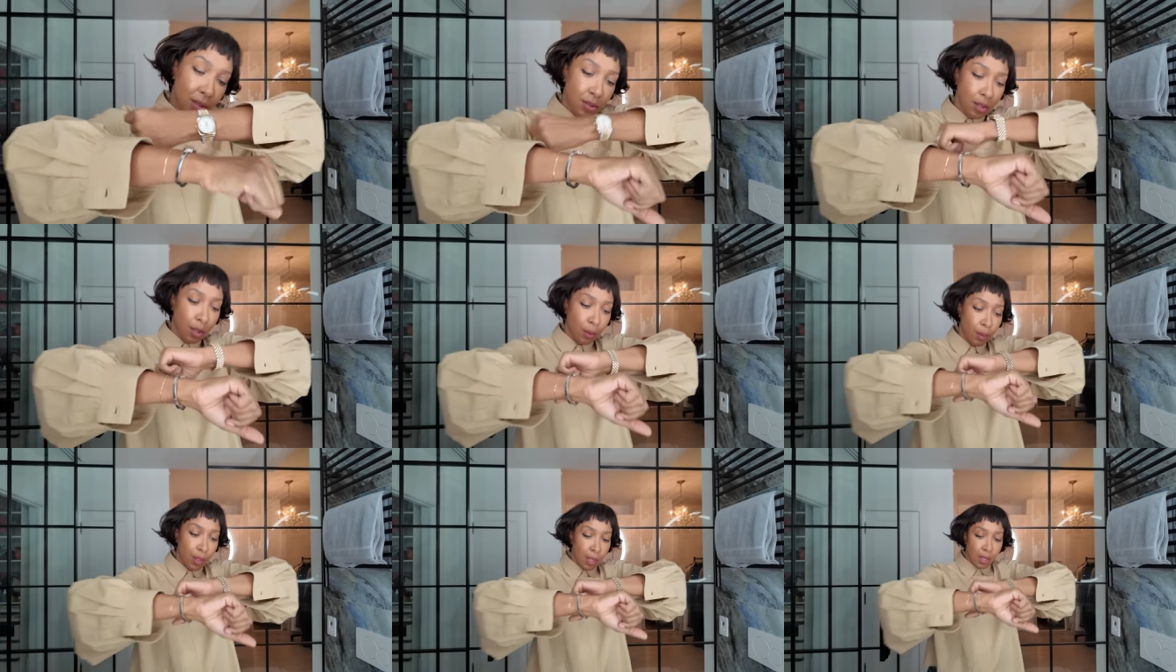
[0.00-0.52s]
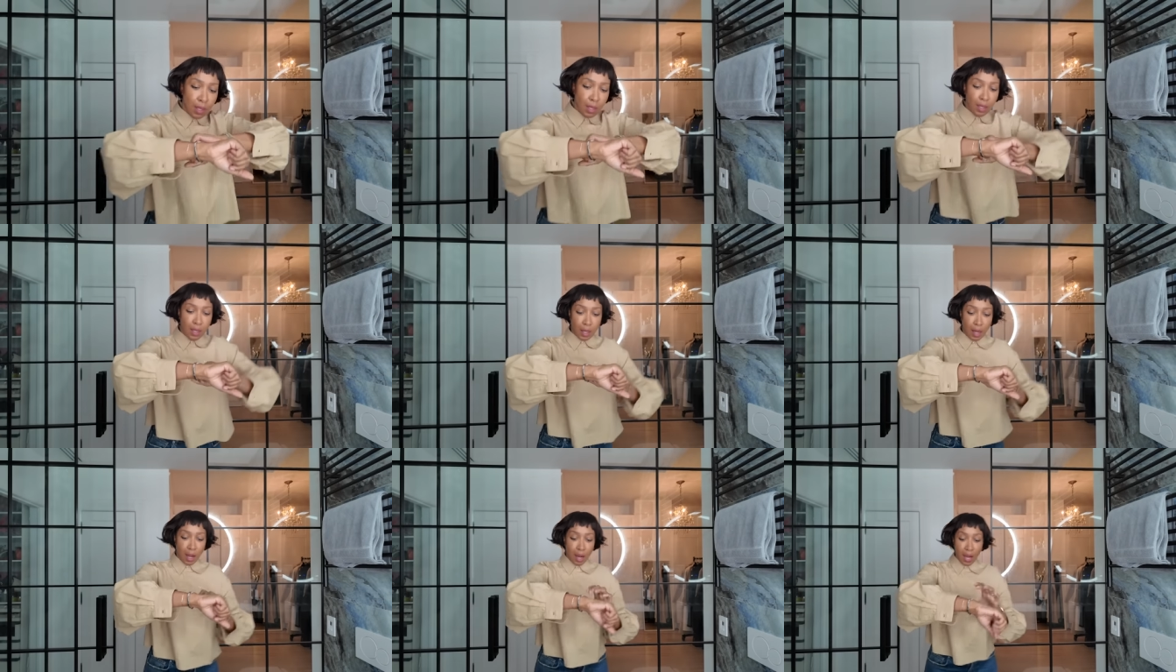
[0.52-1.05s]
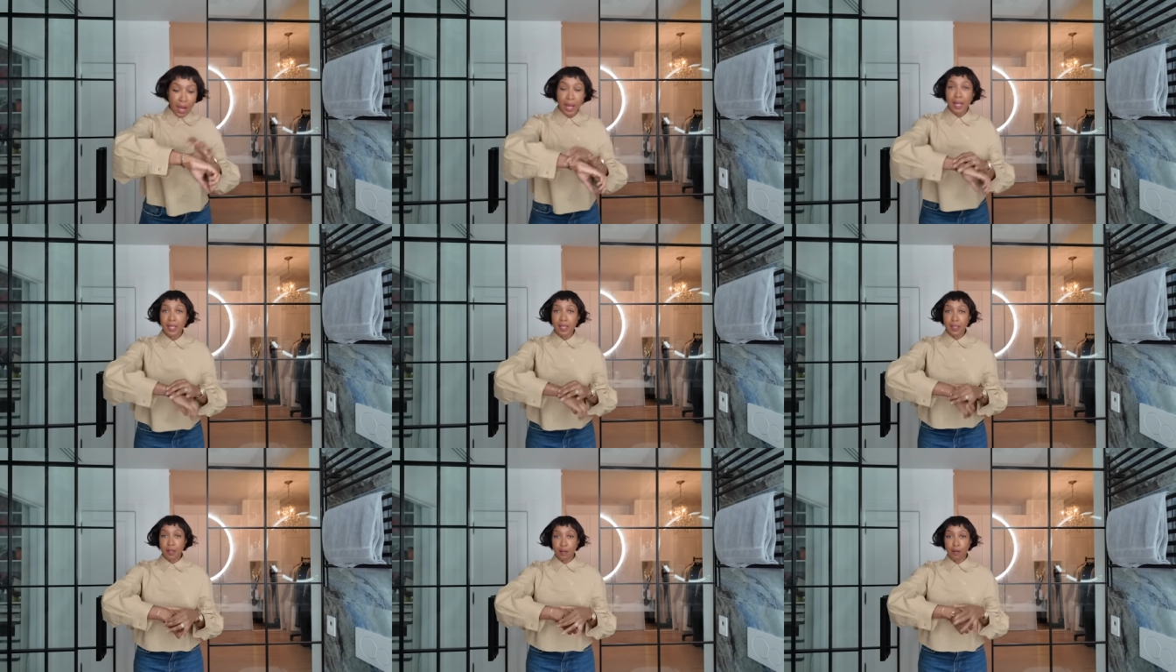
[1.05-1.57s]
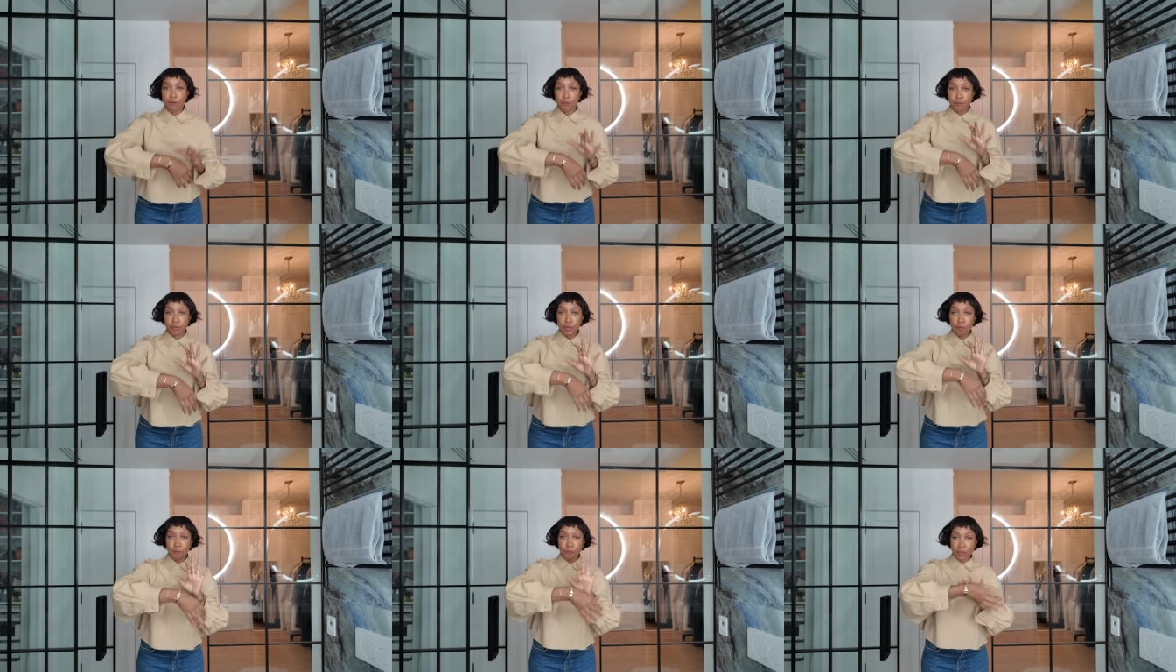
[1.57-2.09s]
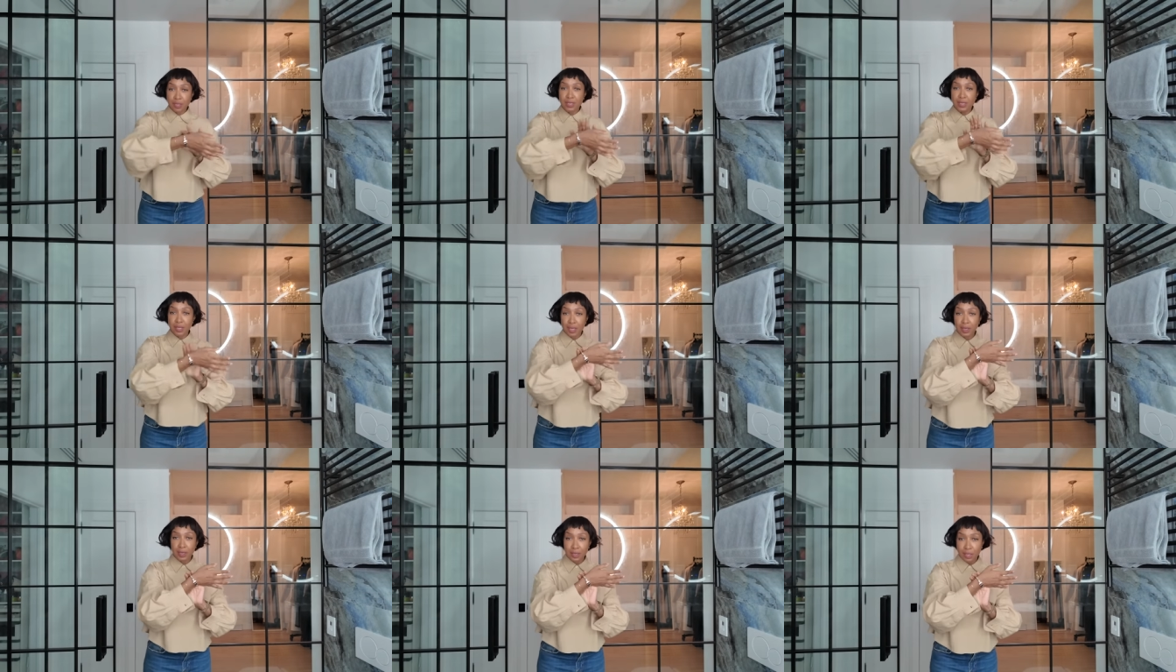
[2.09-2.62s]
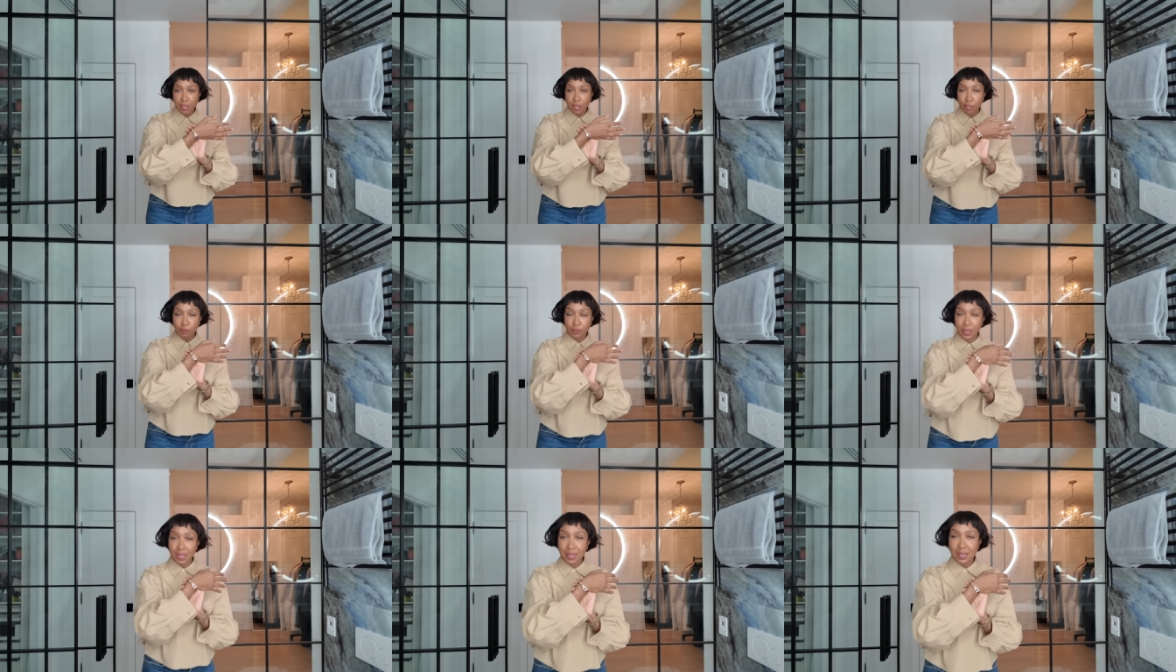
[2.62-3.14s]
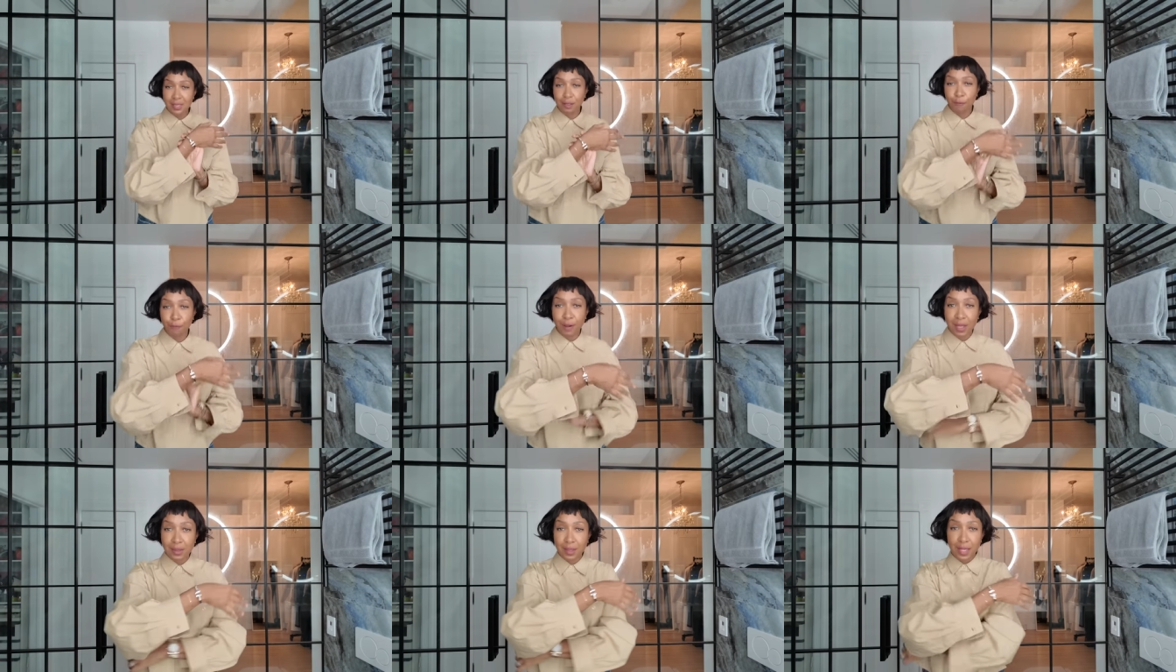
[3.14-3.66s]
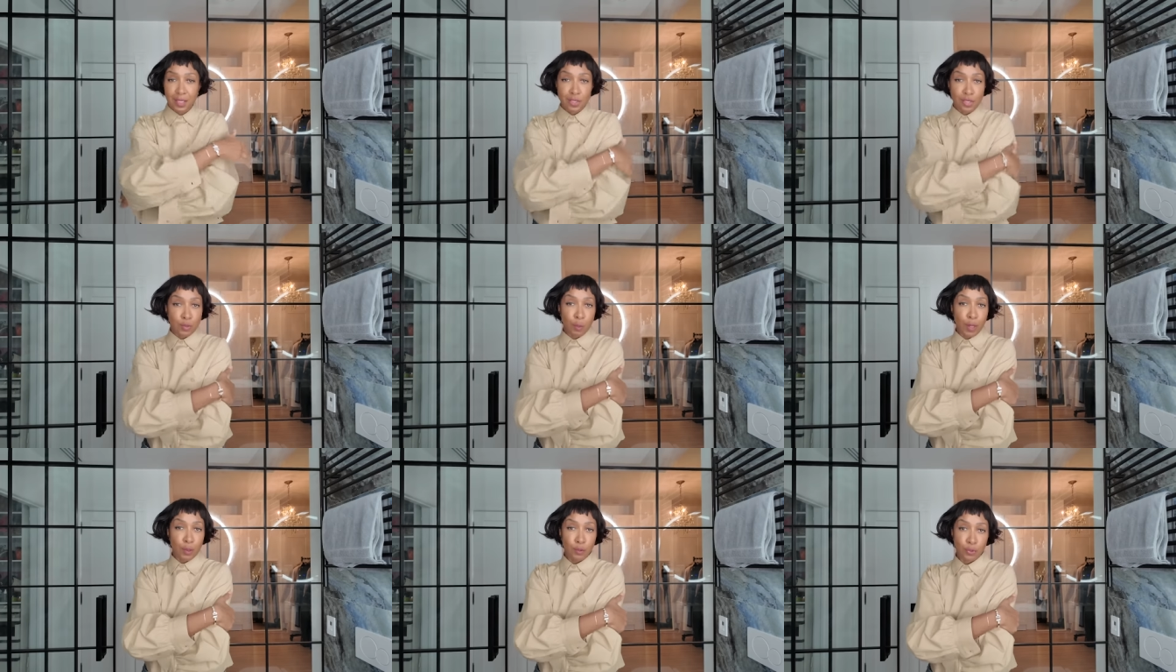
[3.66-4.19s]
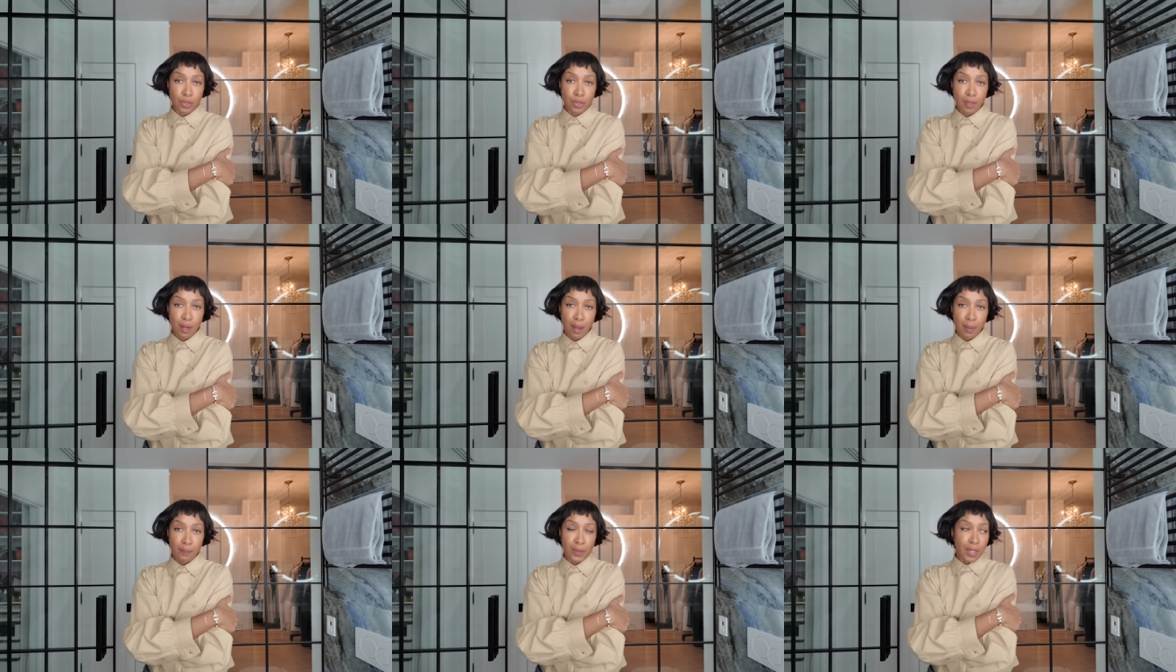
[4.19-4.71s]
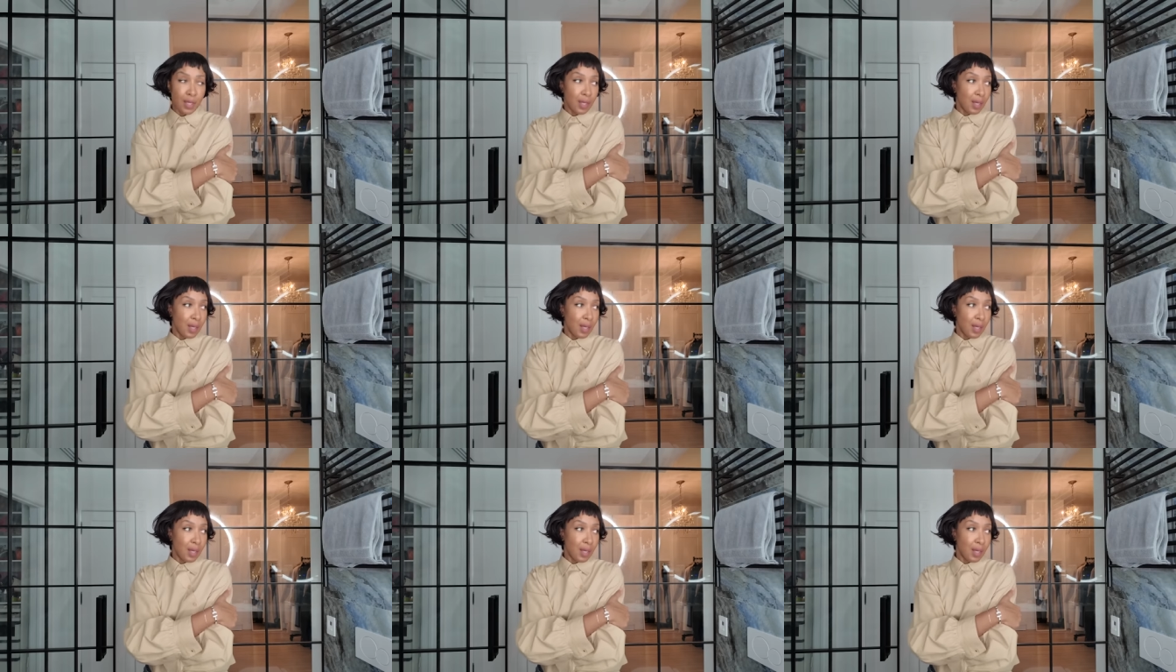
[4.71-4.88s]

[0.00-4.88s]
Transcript: So I love the versatility of this and the fact that I can just wear it all the time.